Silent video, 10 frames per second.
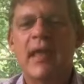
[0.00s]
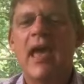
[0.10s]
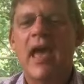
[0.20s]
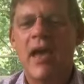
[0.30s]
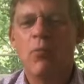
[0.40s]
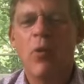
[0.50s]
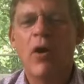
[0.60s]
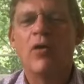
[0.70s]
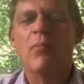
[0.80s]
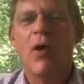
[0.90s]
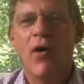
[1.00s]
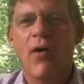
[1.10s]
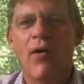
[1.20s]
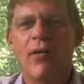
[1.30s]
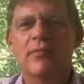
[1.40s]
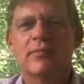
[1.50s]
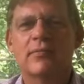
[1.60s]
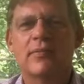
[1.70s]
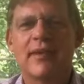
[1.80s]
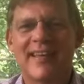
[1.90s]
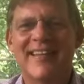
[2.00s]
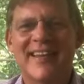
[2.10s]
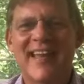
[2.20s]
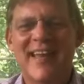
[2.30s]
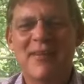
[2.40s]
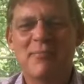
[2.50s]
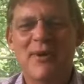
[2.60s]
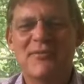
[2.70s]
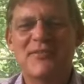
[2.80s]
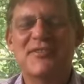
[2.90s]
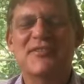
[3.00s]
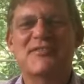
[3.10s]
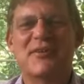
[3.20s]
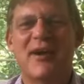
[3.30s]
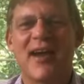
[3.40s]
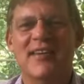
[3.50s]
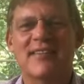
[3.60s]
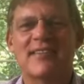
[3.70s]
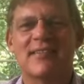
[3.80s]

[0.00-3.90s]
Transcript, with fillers: and welcome all in the name of Jesus Christ.